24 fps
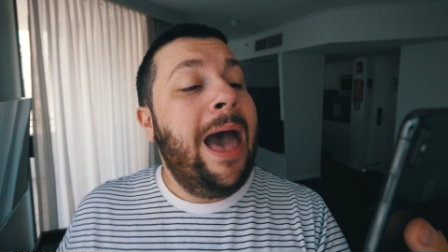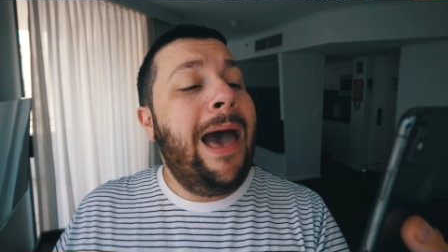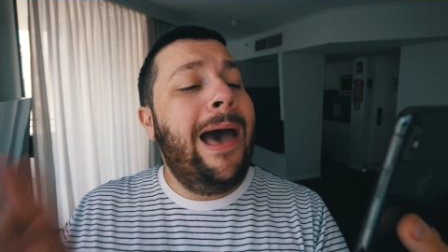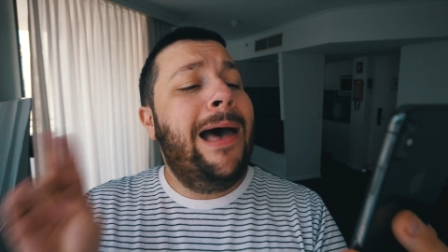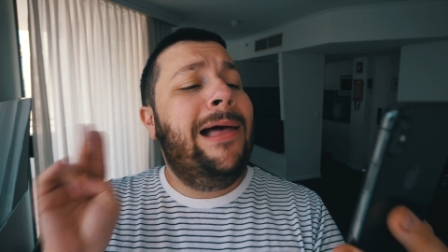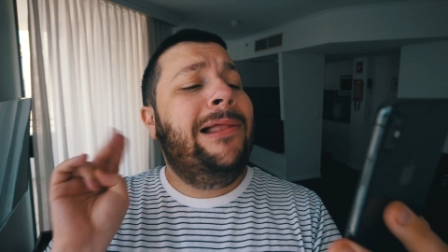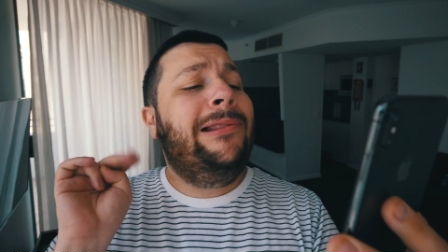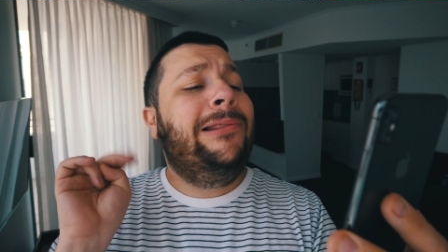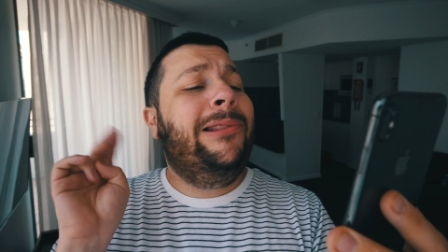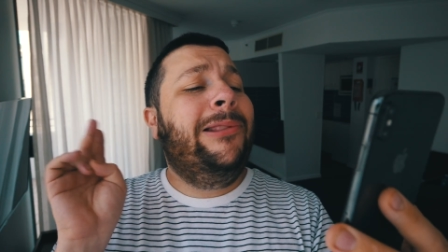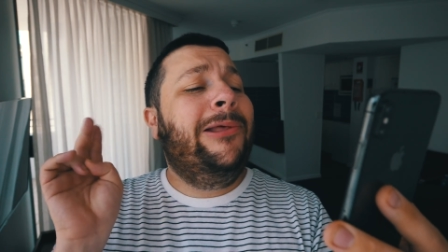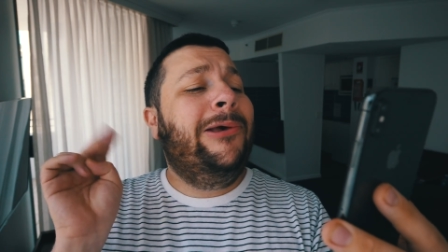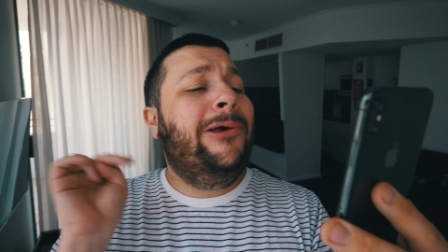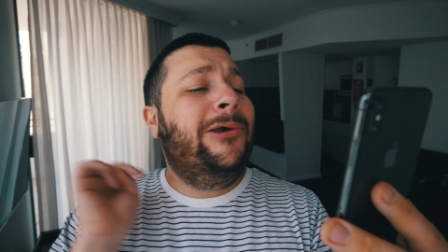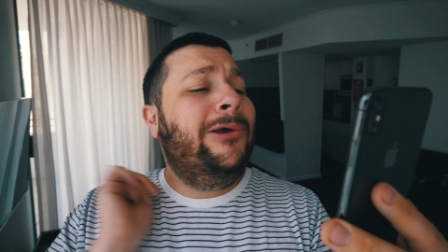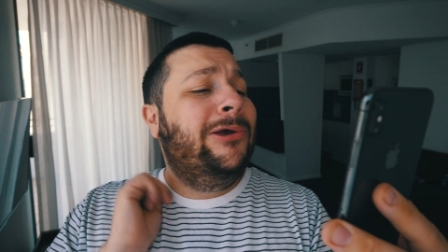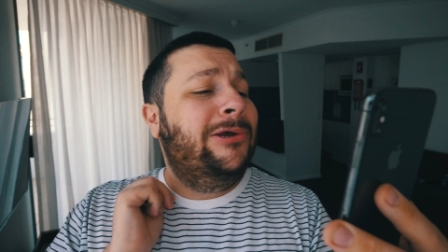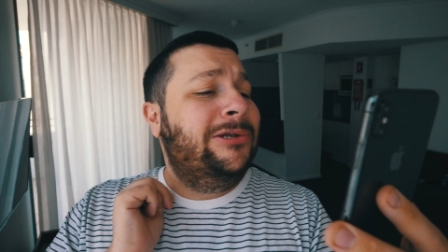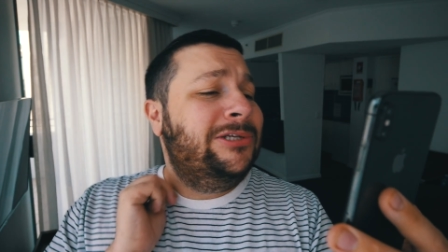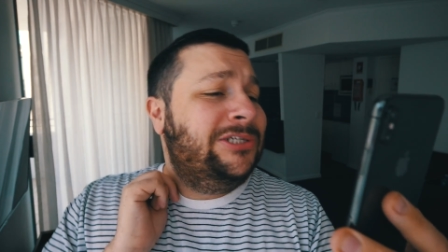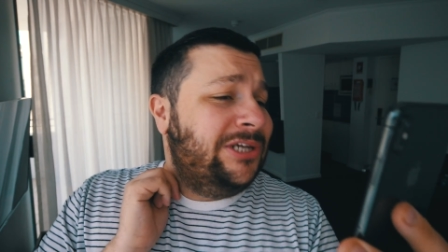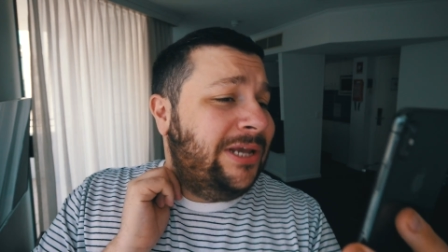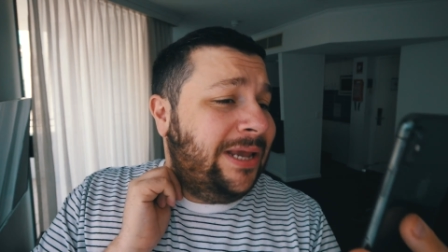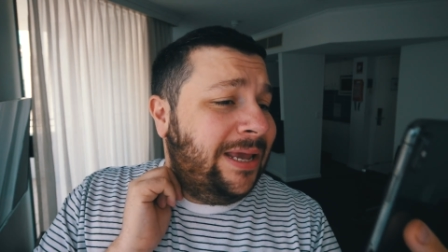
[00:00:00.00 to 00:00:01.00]

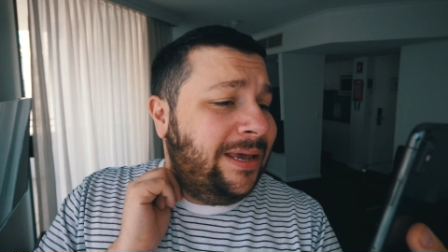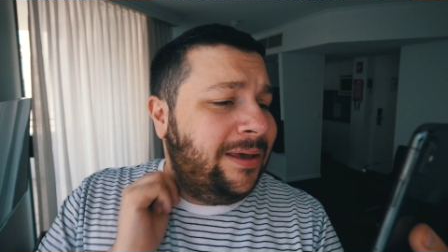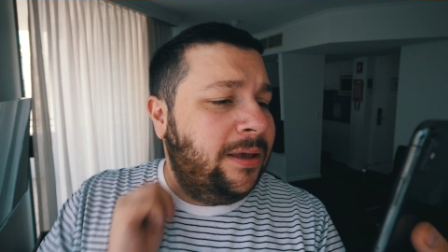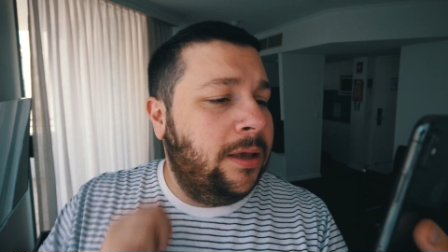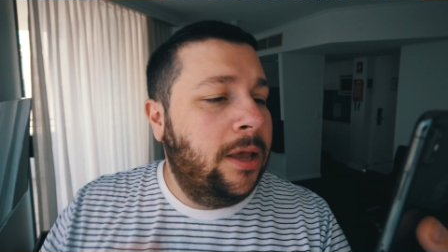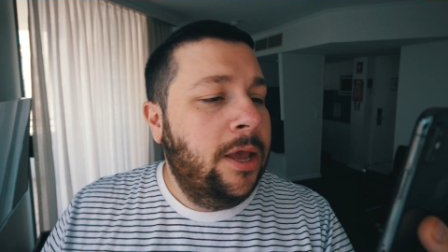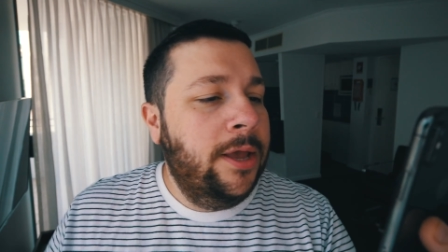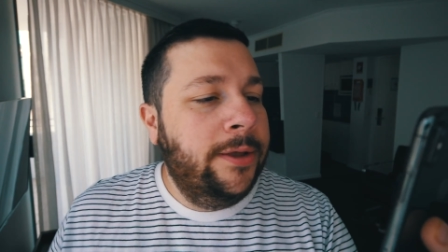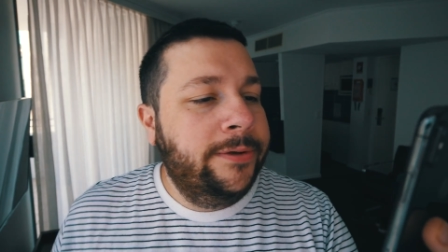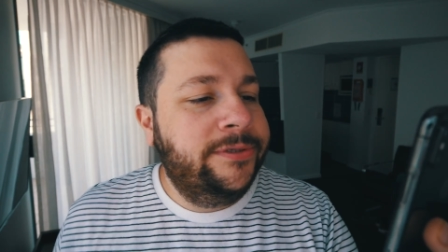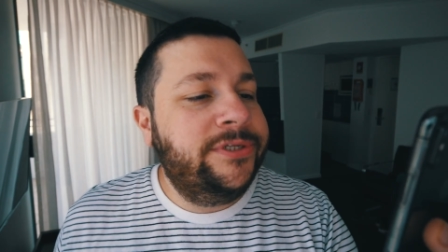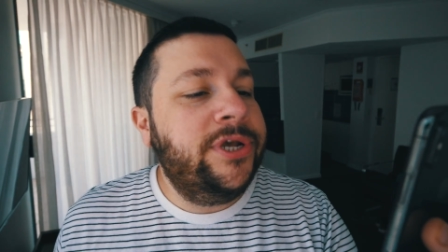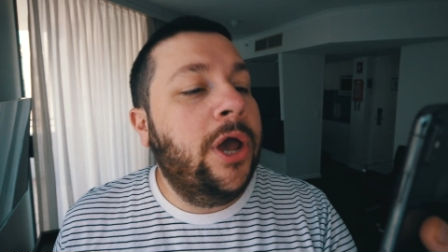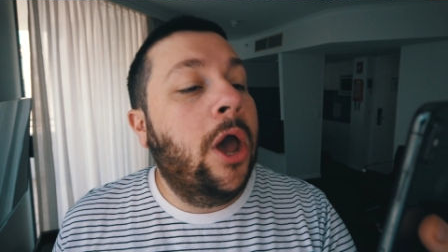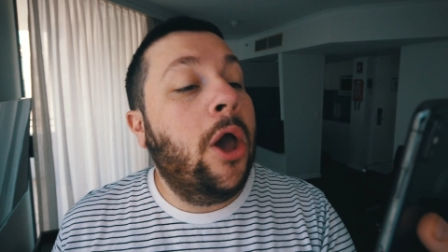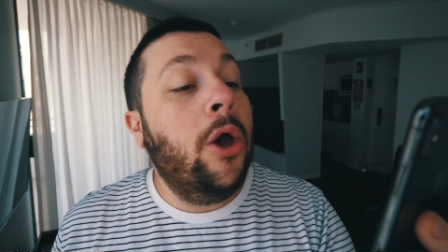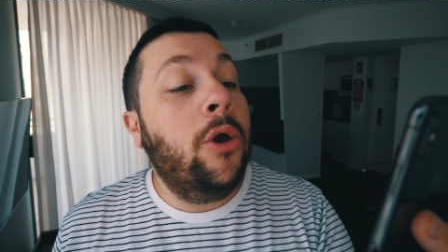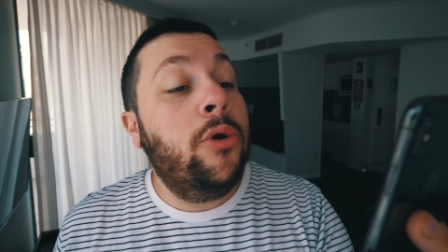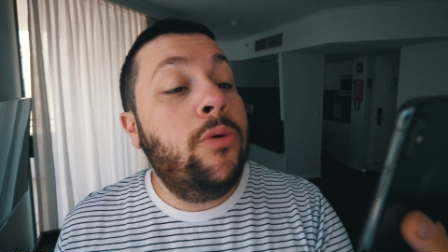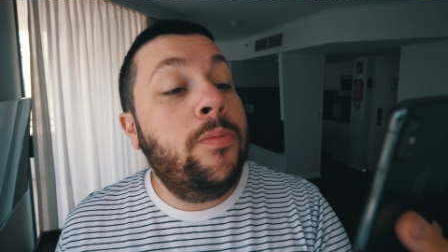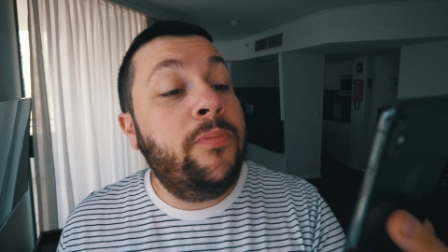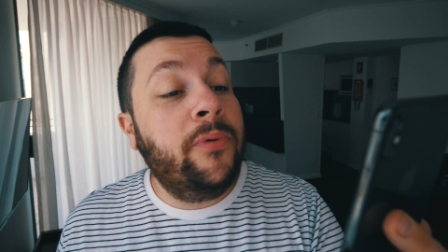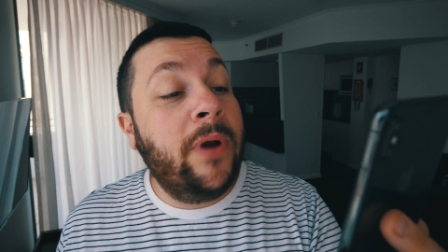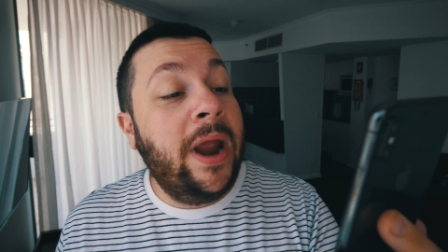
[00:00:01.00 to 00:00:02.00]
allergic to
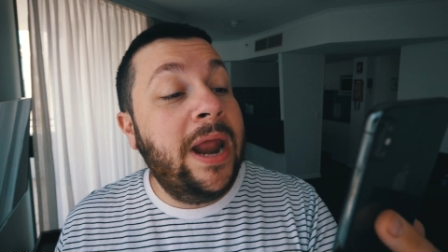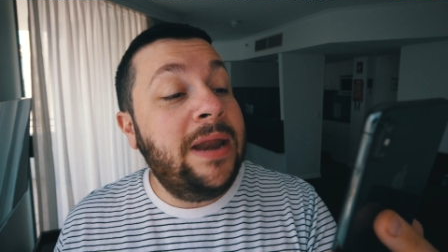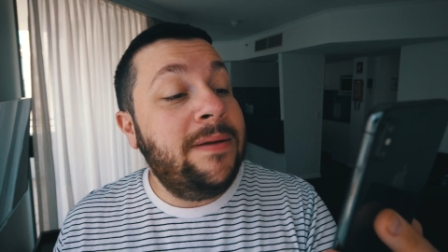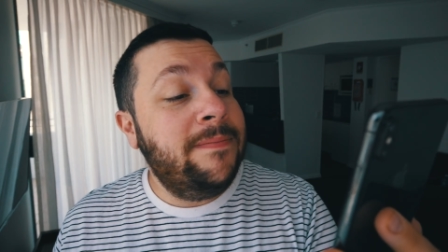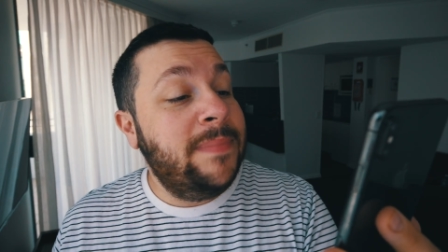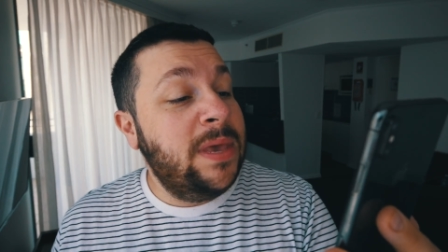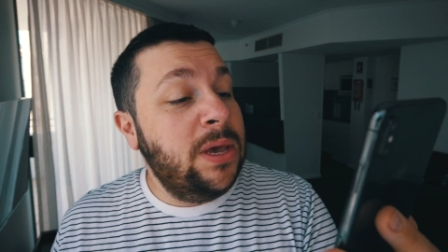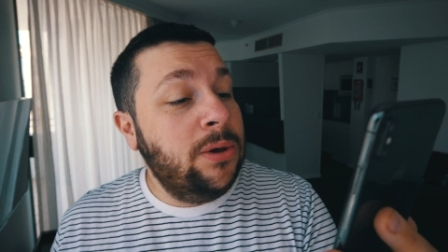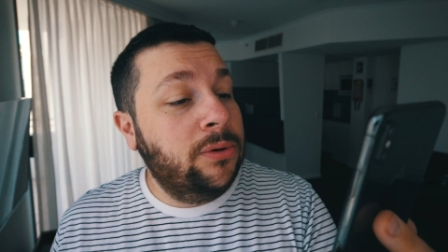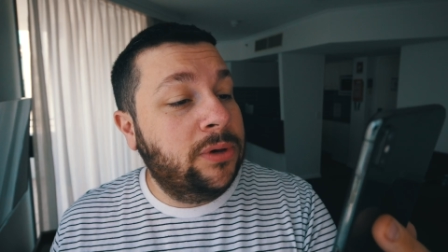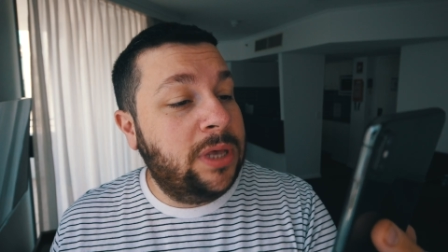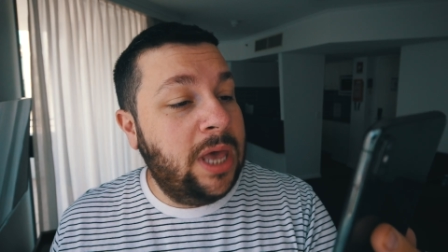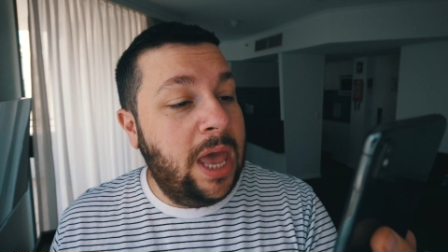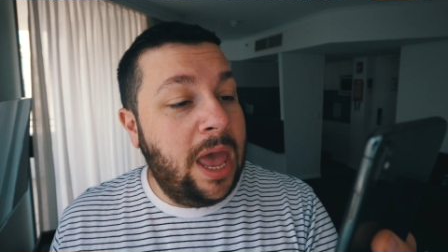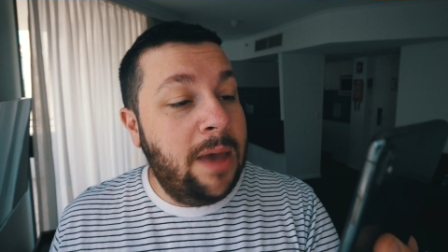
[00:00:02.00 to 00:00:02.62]
home brand milk